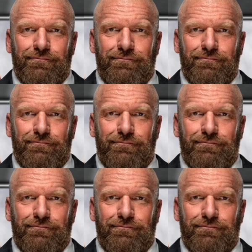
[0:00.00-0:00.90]

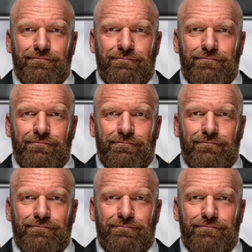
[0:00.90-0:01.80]

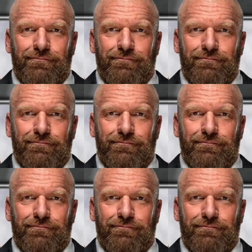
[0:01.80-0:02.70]

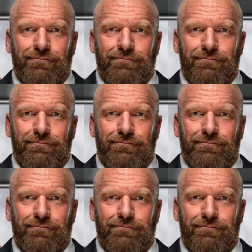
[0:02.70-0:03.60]

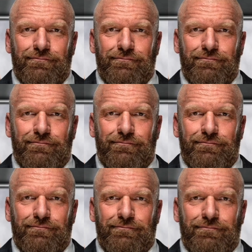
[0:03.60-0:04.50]

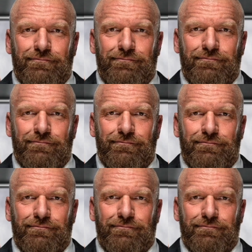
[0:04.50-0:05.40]

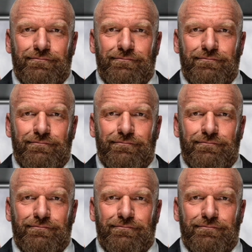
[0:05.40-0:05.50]
No words are spoken by the person on screen.